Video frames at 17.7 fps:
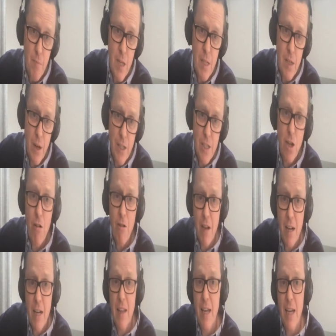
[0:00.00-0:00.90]
So
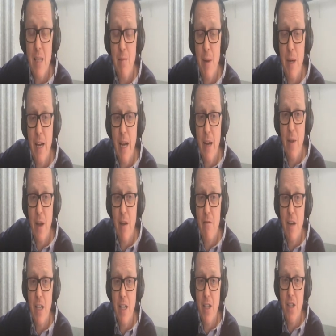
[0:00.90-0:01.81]
historically that's been how they
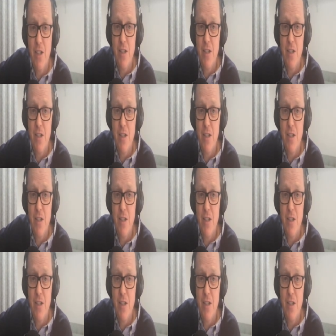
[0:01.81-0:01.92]
reach